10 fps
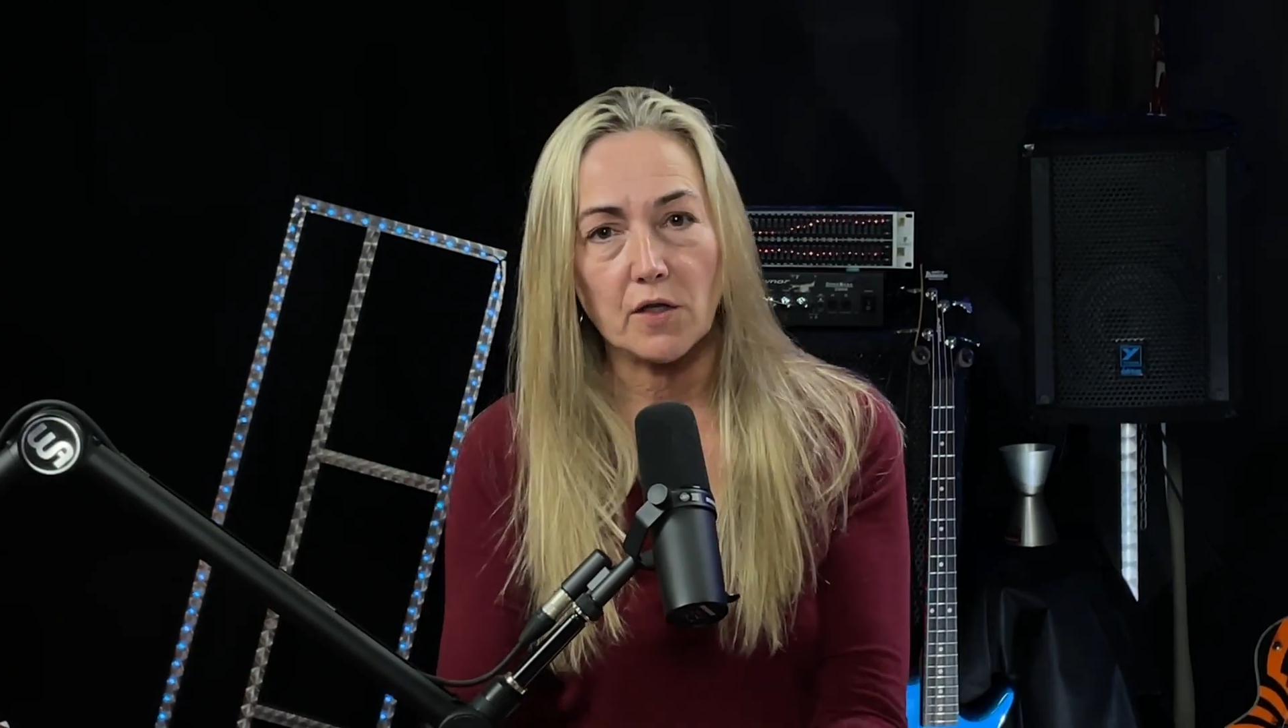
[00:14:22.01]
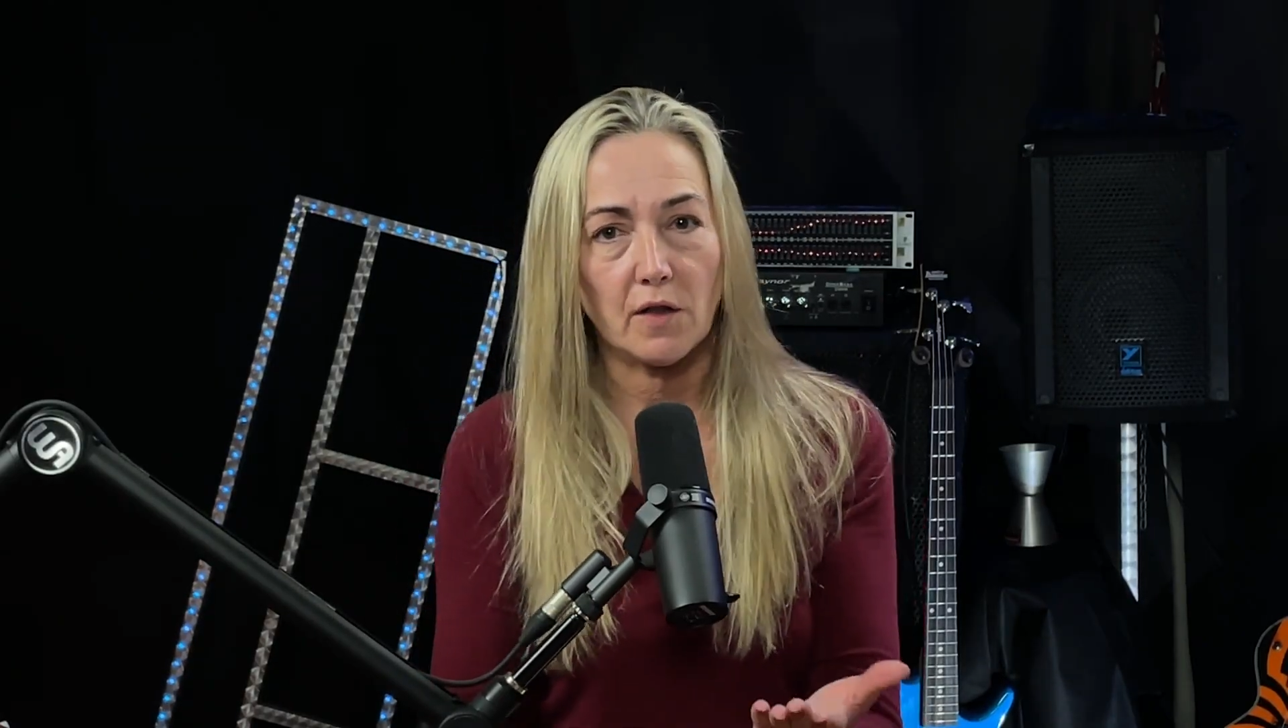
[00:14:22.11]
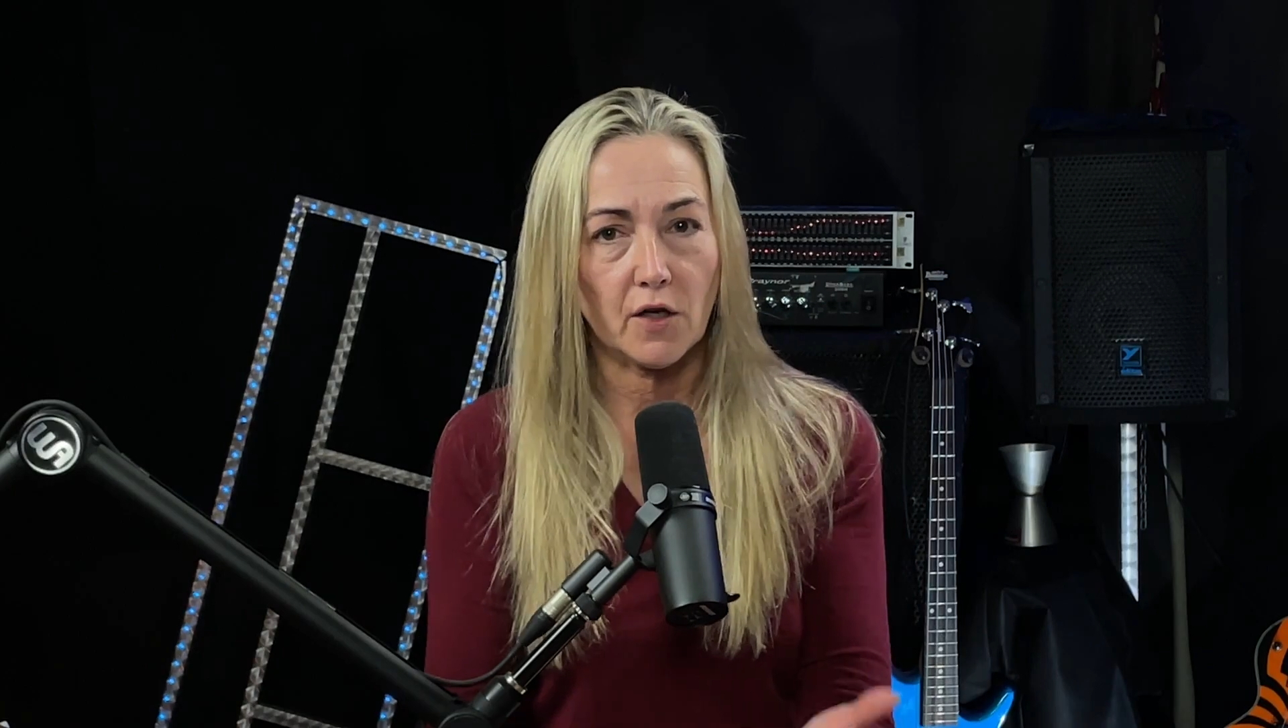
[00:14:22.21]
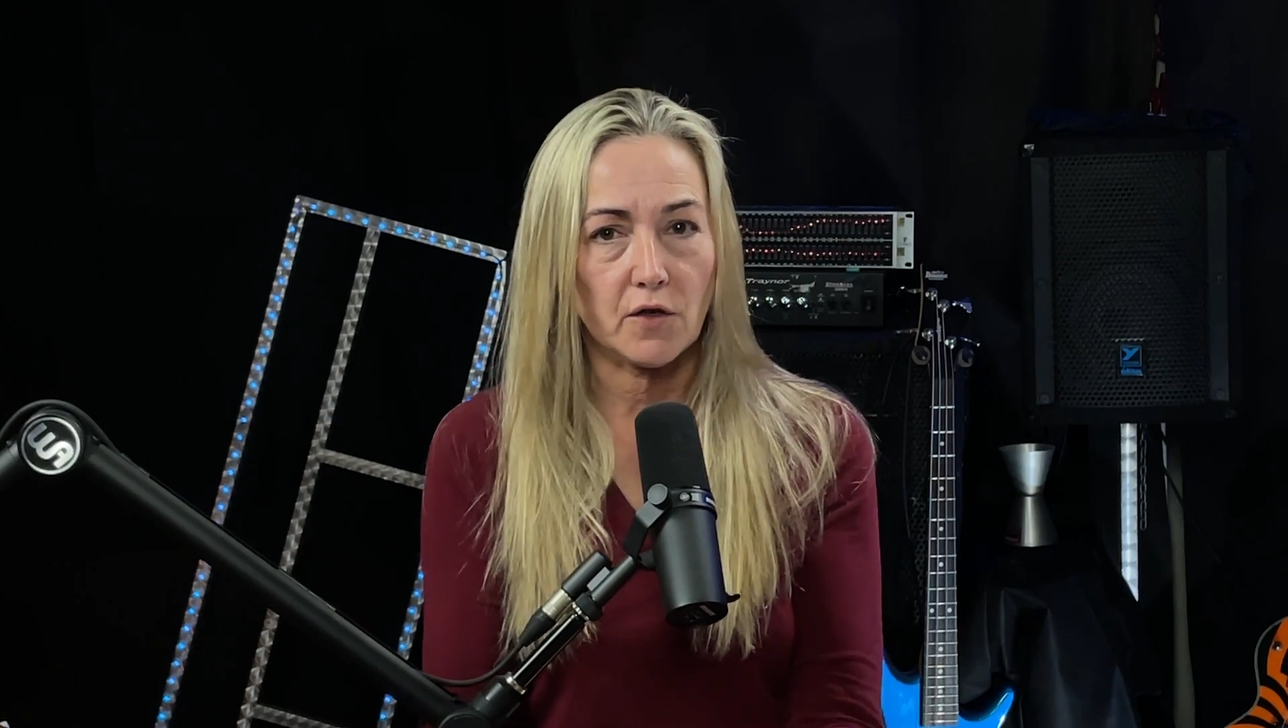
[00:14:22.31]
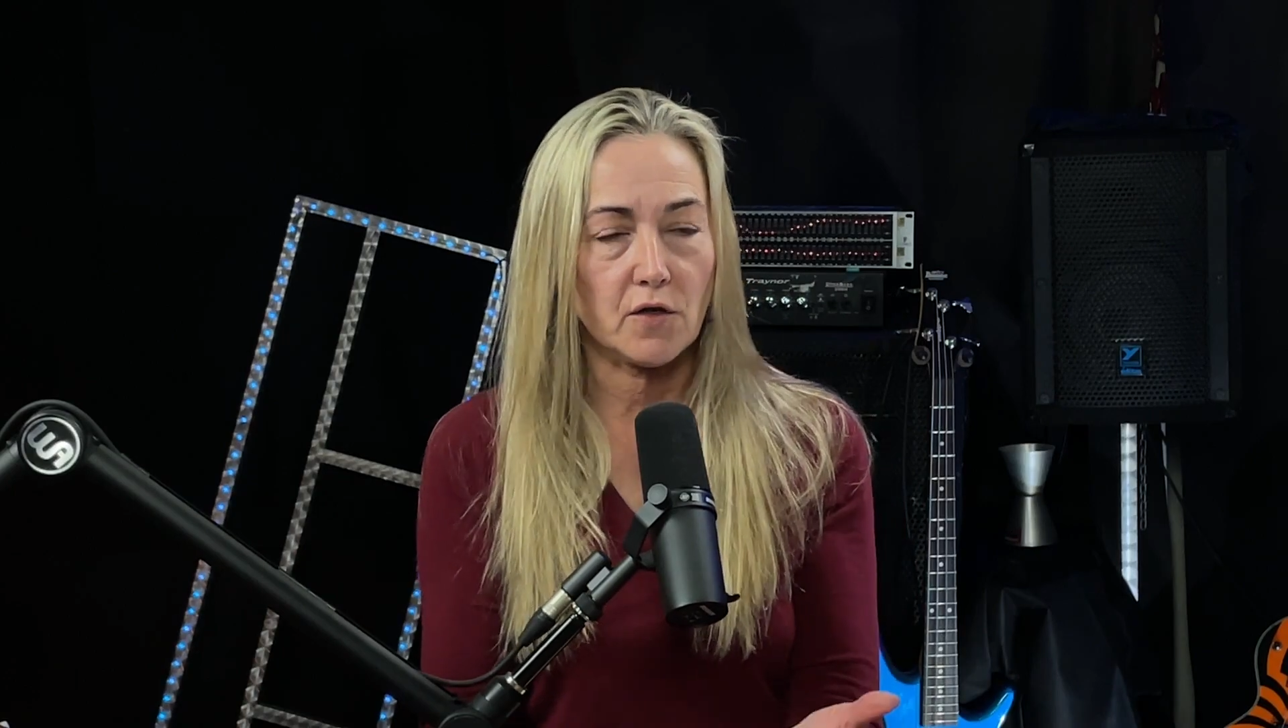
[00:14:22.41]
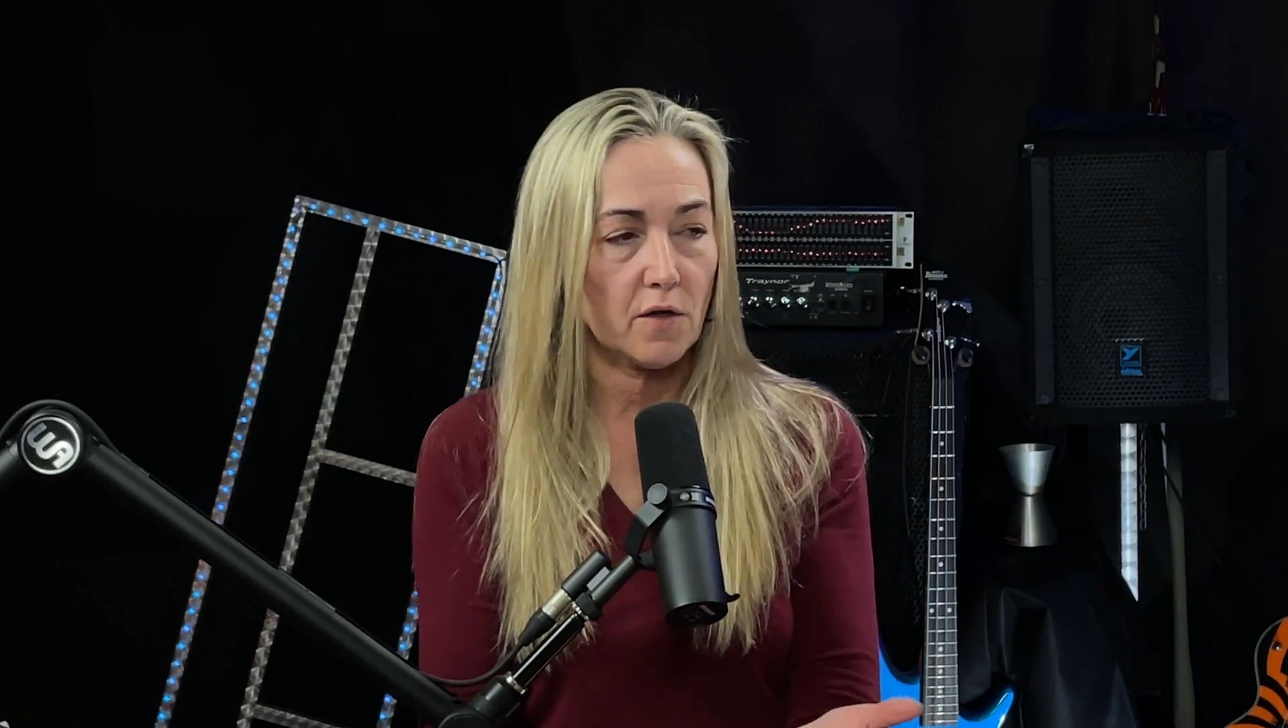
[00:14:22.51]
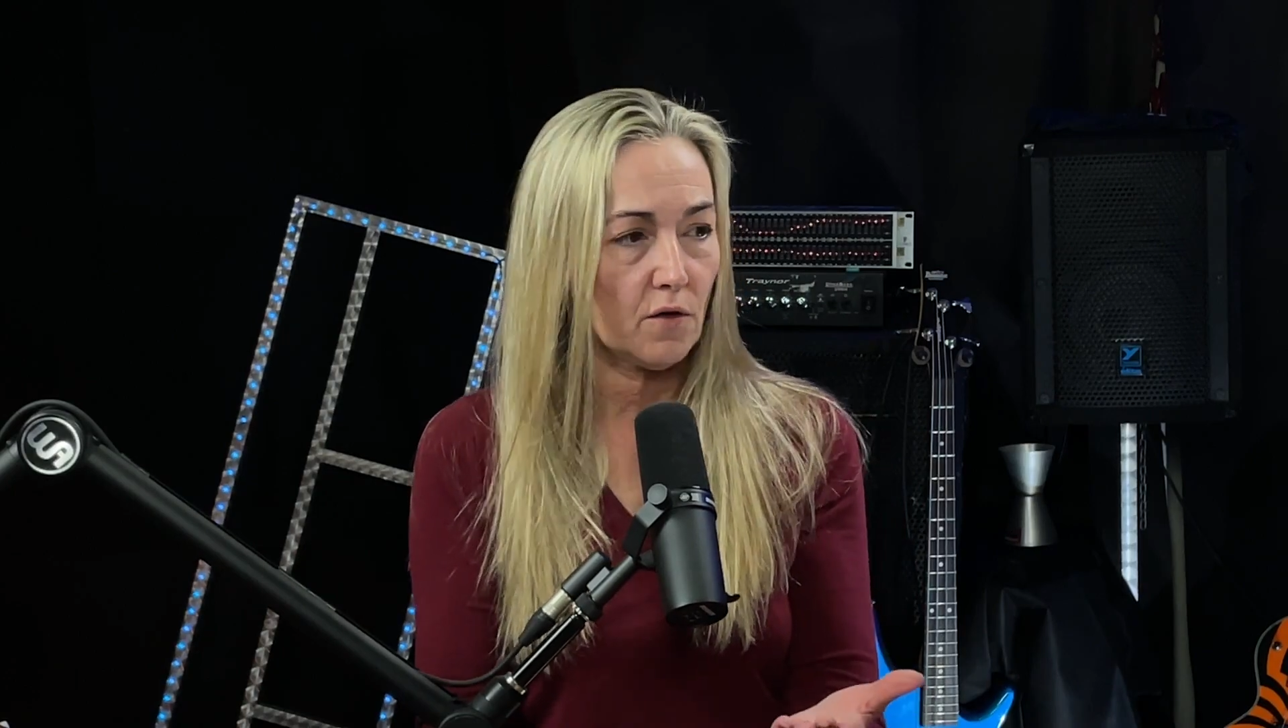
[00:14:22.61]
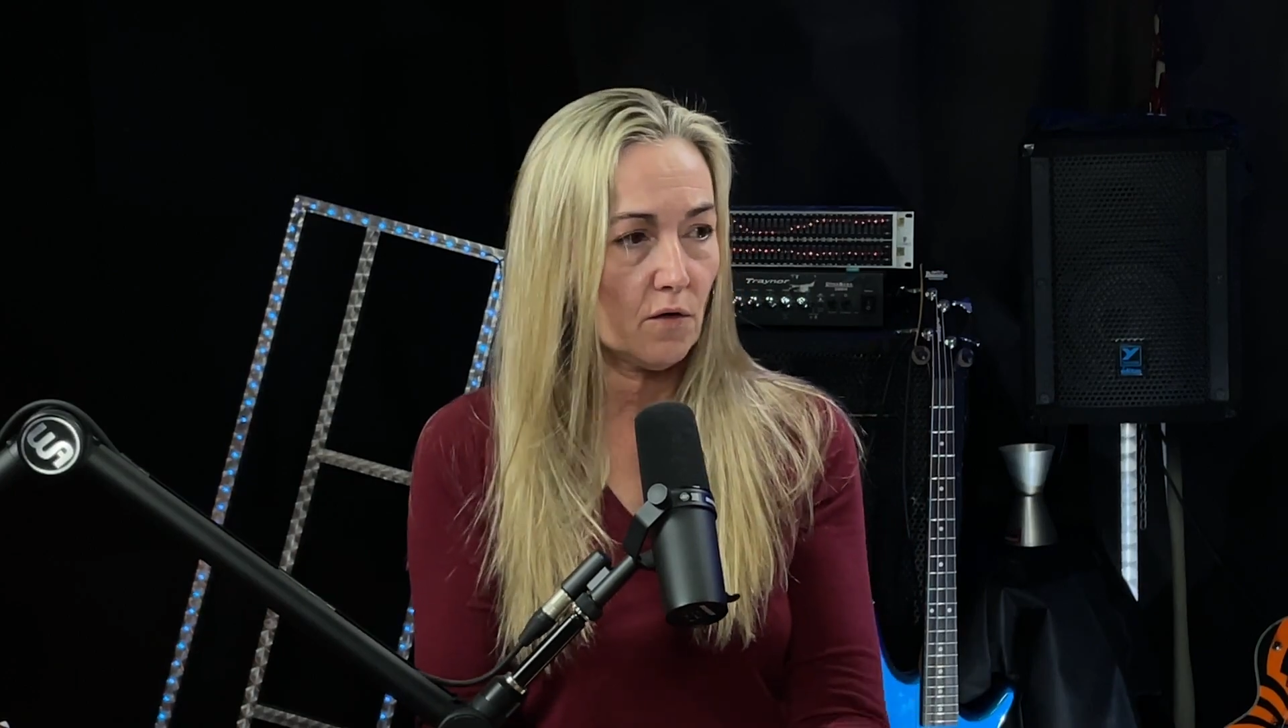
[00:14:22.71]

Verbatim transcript: there's